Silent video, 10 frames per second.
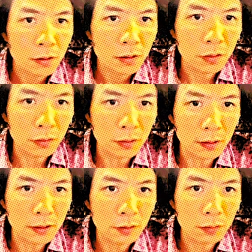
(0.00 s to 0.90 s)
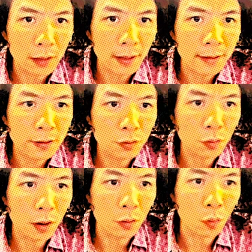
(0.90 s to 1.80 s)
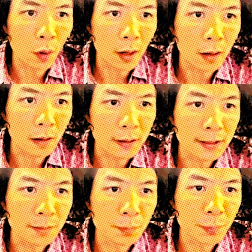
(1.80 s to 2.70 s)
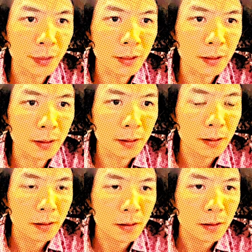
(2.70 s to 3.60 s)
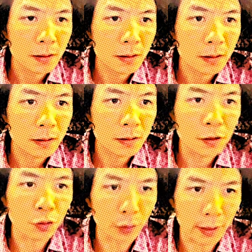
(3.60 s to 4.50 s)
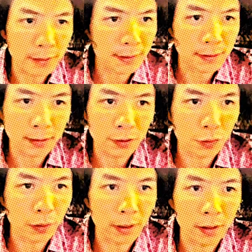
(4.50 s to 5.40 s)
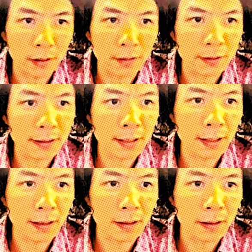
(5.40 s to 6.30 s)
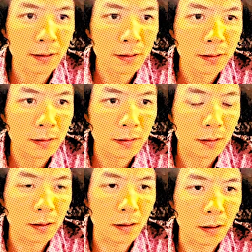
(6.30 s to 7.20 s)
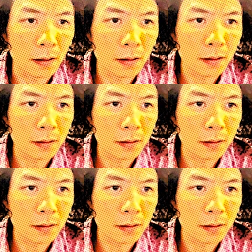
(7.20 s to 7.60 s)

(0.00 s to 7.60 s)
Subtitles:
So this S11 is B square C square and sine alpha